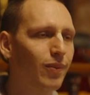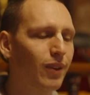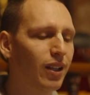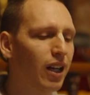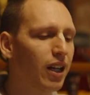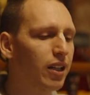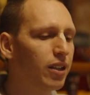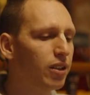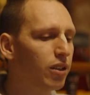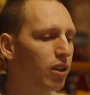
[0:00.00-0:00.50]

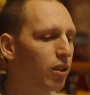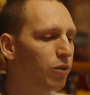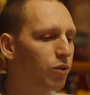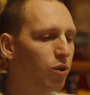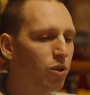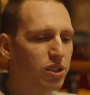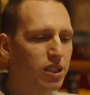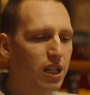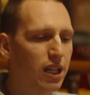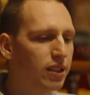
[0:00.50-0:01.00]
And of
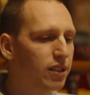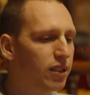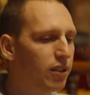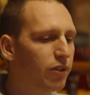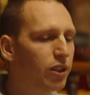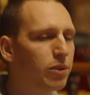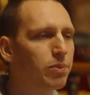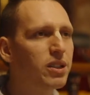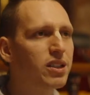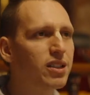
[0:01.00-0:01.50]
course, there
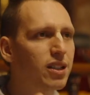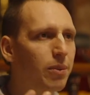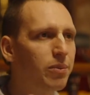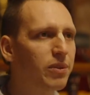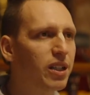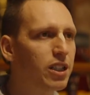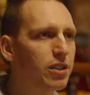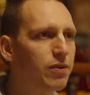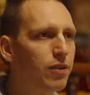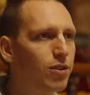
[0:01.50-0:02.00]
will be some
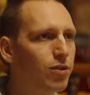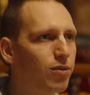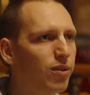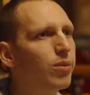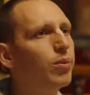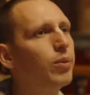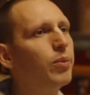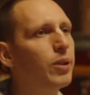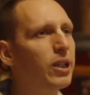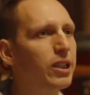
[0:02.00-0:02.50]
days which
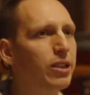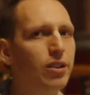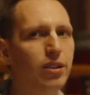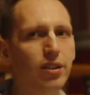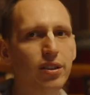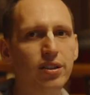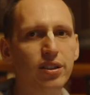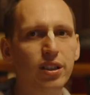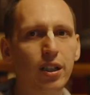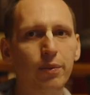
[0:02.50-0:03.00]
will be better
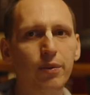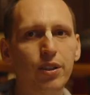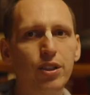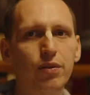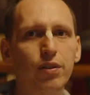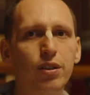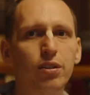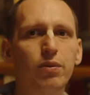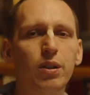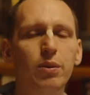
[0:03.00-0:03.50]
and some which
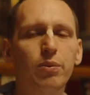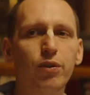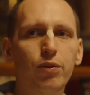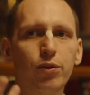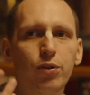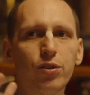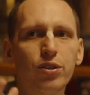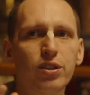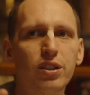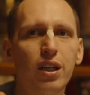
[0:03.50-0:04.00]
will be
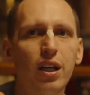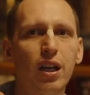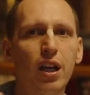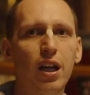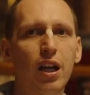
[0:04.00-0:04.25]
worse.